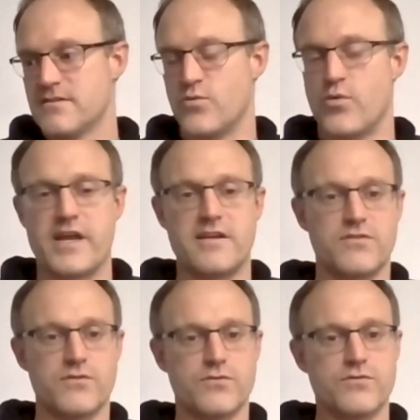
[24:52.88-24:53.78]
the way
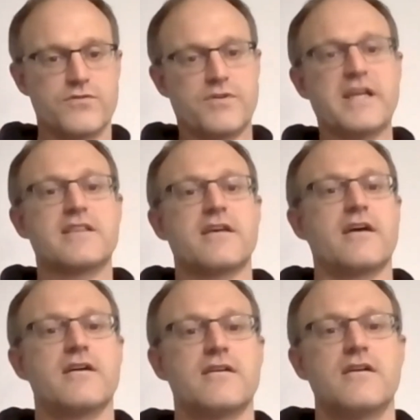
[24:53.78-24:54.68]
to get there.
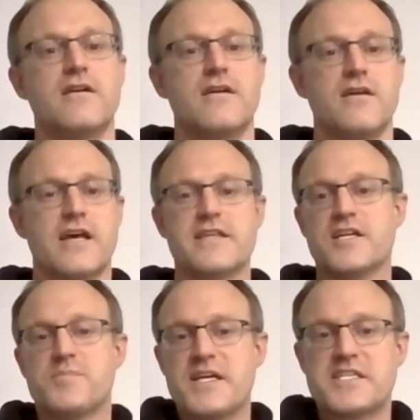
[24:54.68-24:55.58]
And
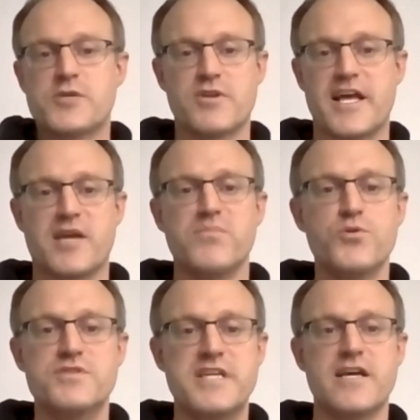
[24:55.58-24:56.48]
then especially with like
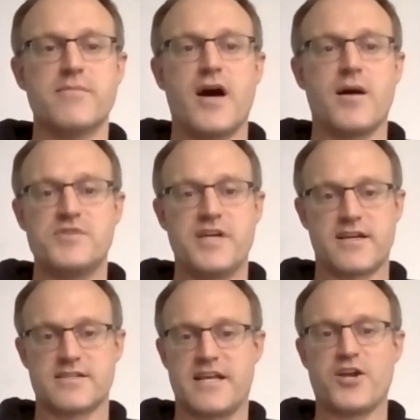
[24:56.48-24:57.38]
museum
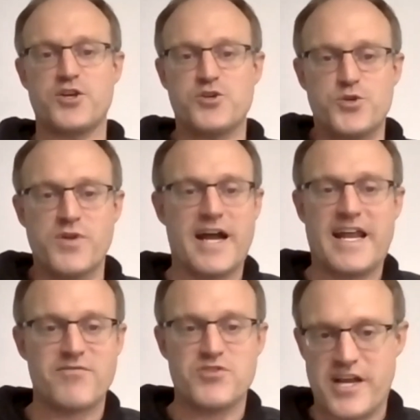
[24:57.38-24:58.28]
objects there, you do not
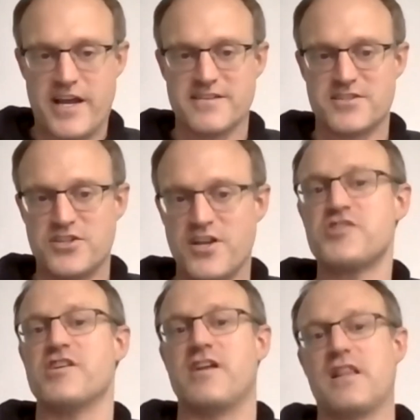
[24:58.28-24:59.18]
have a chance to
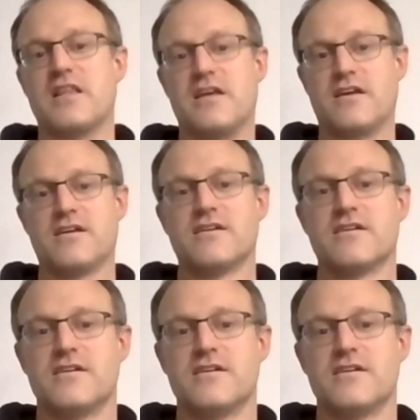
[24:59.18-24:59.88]
touch anything,